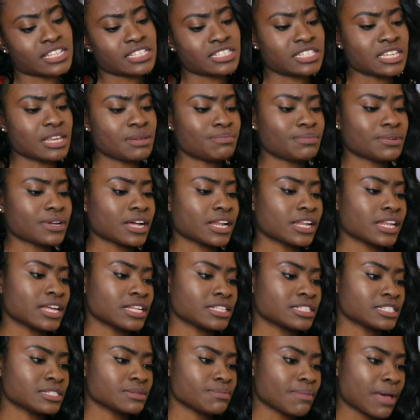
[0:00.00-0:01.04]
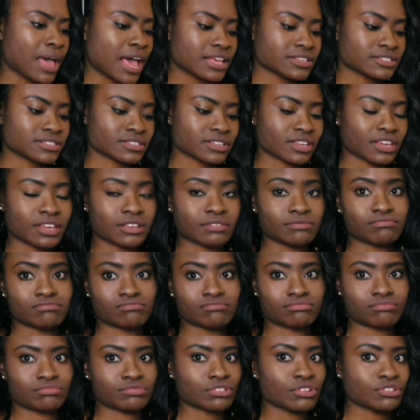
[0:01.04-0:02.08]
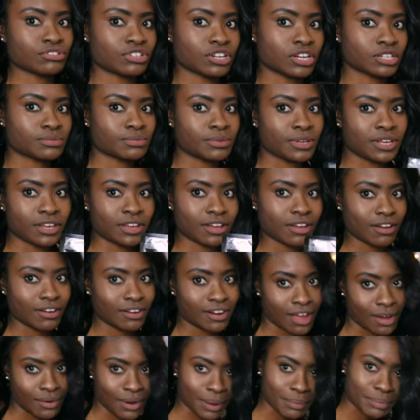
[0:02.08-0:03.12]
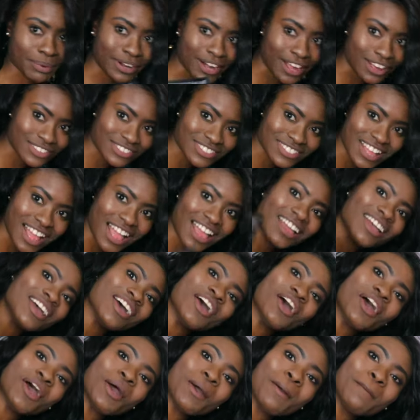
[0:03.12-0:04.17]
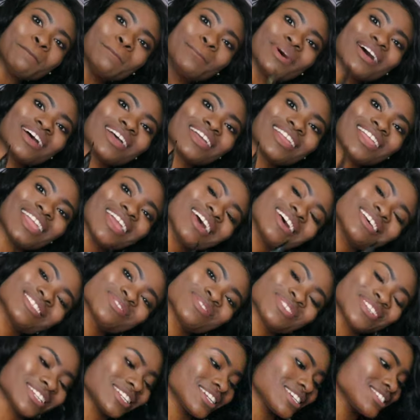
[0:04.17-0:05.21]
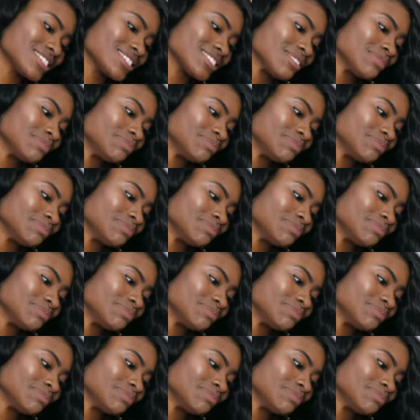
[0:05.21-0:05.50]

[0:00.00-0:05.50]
Deep Cleanse Mask. And don't judge me on how I pronounce that. But yeah, that's what it is.